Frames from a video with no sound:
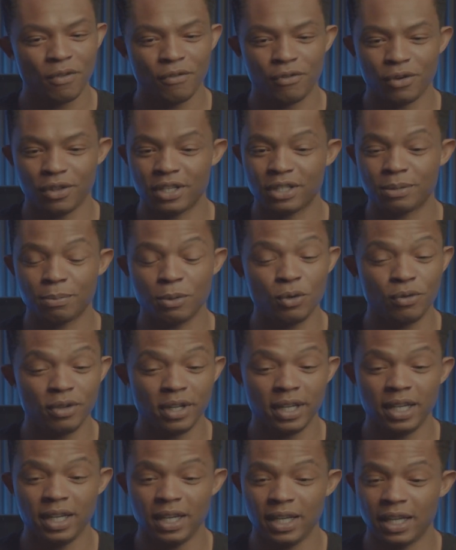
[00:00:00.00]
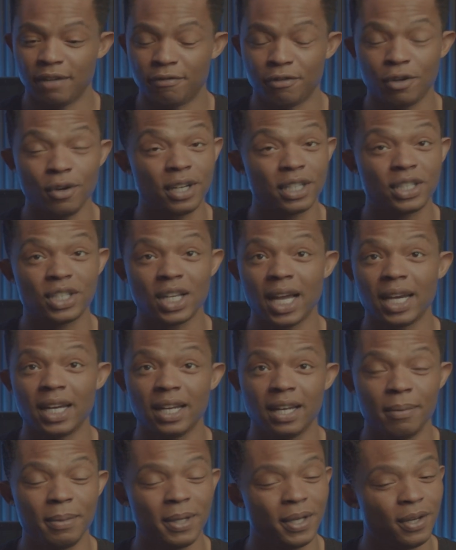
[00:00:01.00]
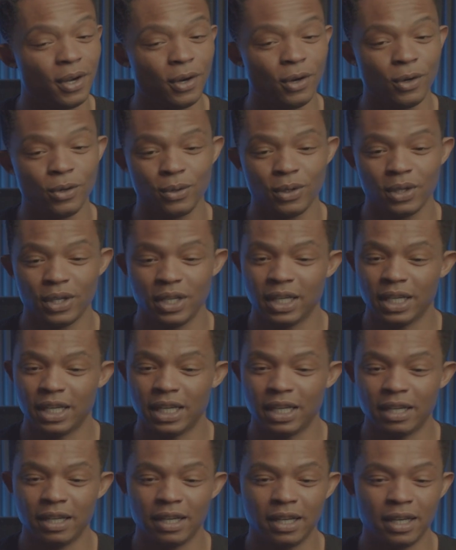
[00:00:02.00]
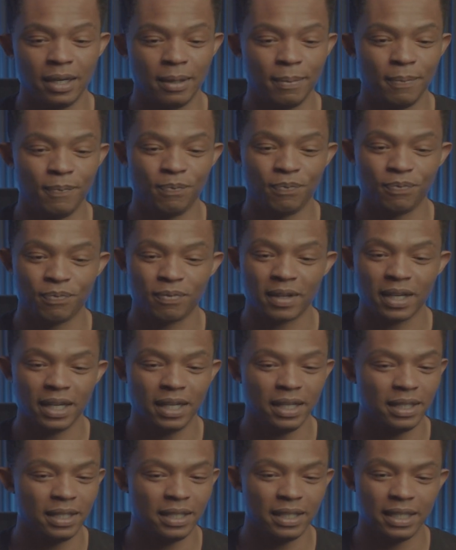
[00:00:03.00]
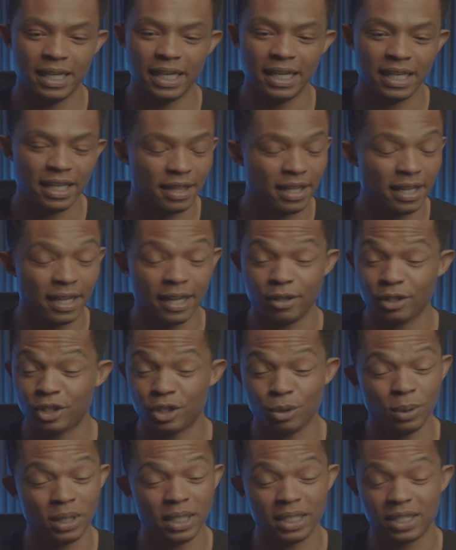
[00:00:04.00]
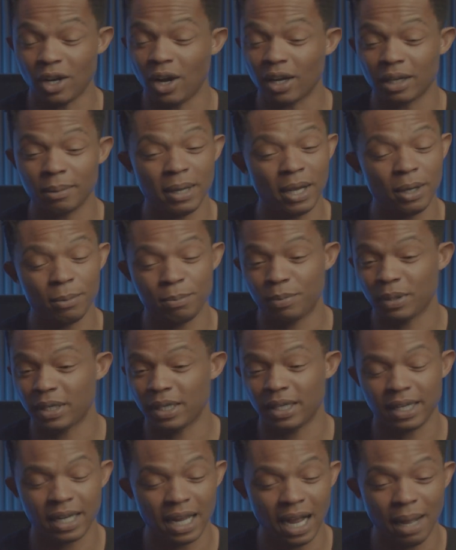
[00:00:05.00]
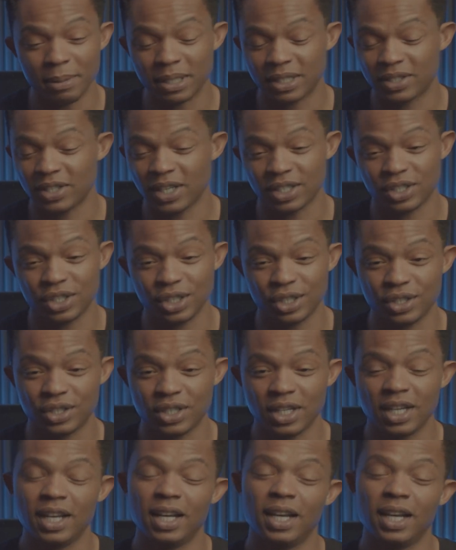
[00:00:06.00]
for this movie. If you're excited, let me know. Um, uh, anything else you want to talk about, put it in the comment sections